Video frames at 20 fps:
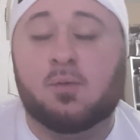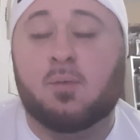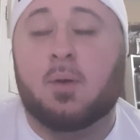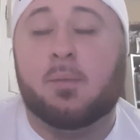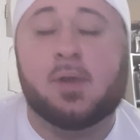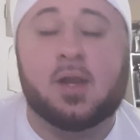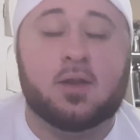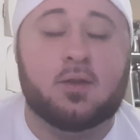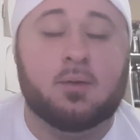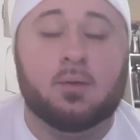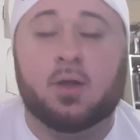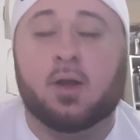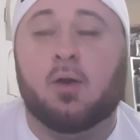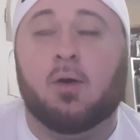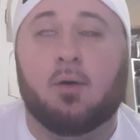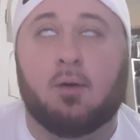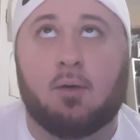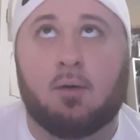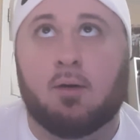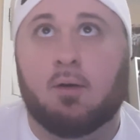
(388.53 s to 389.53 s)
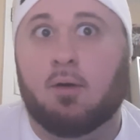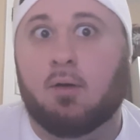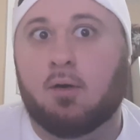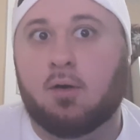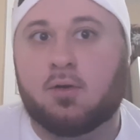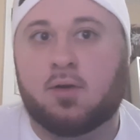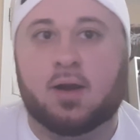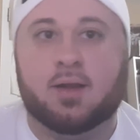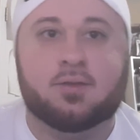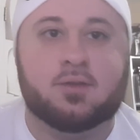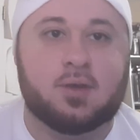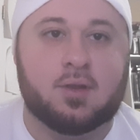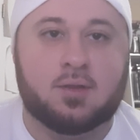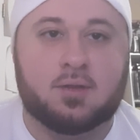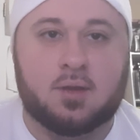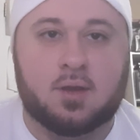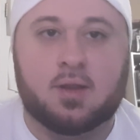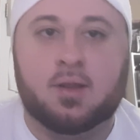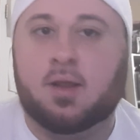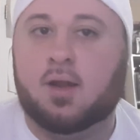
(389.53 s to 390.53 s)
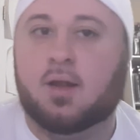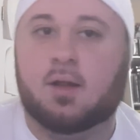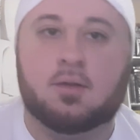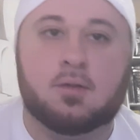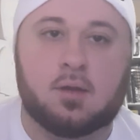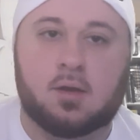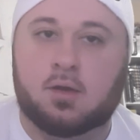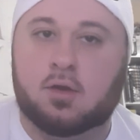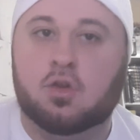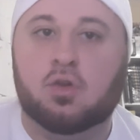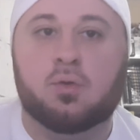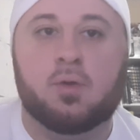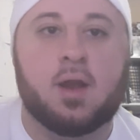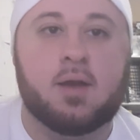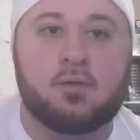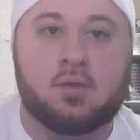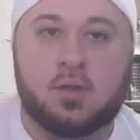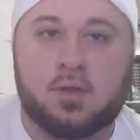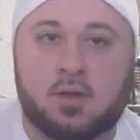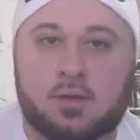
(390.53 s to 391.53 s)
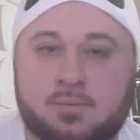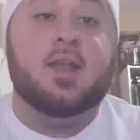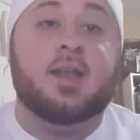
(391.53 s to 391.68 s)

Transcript: you want me to do like a whole Crown Zenith thing, then I'll include everything.